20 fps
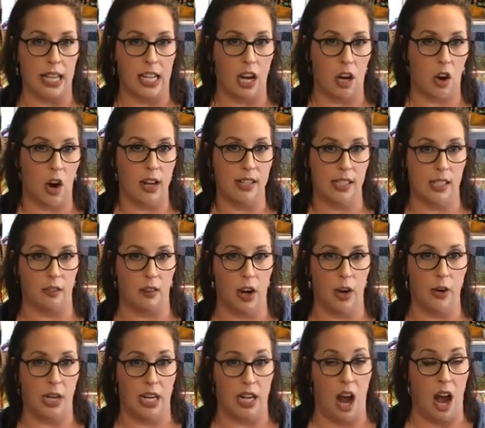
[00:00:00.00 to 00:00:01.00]
running across the
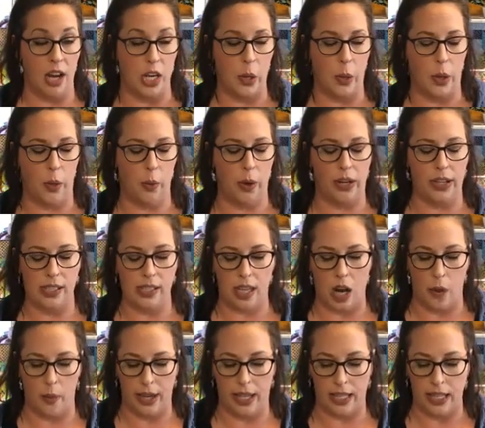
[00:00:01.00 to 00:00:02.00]
road and not knowing where it's
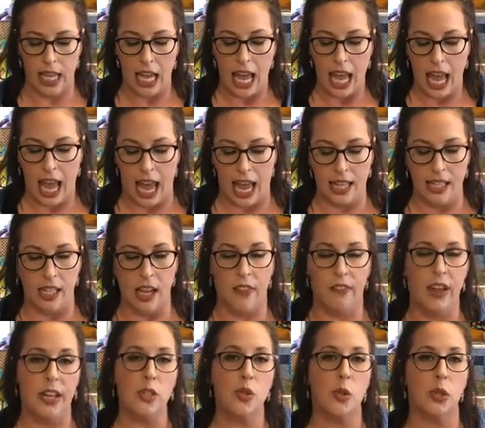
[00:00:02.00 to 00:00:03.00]
going, and
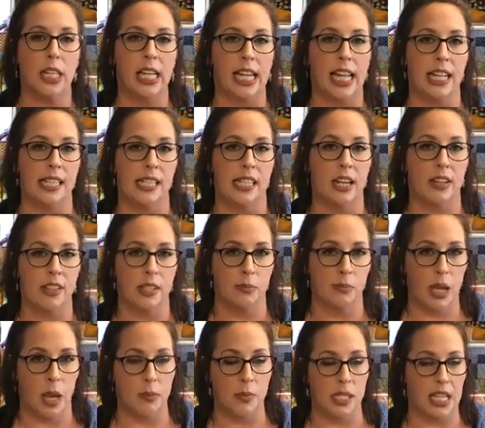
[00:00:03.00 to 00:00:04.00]
eventually it gets there.
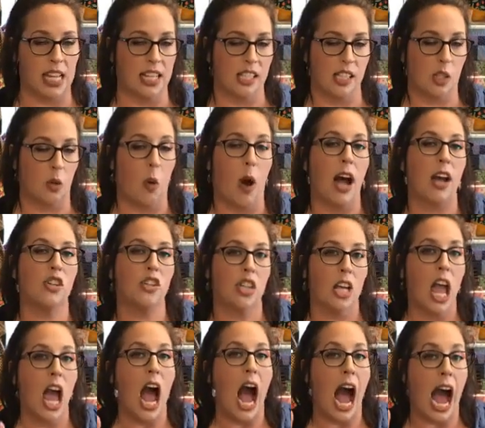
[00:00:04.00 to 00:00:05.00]
Sometimes it gets squashed.
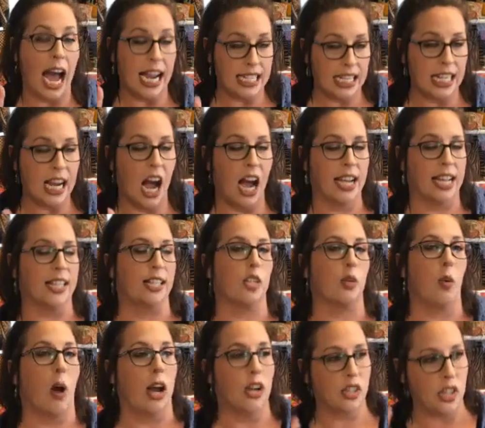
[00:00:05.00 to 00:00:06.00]
I did not get
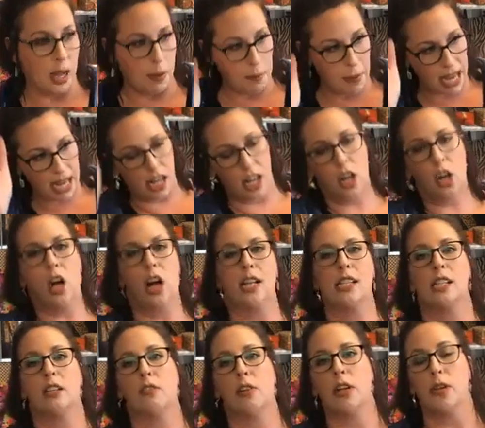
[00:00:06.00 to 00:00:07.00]
squashed. I made it
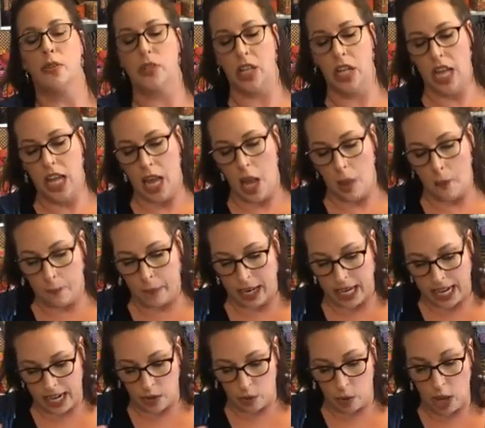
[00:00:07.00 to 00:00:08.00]
across the road,
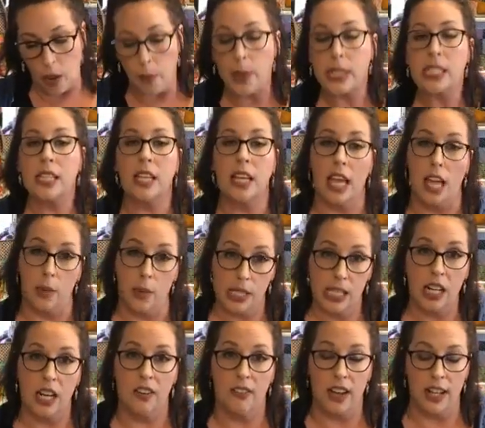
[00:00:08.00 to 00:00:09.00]
but it, it was it
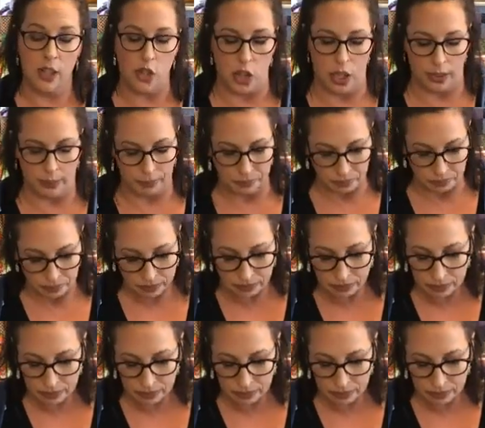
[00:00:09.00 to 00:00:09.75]
was an adventure.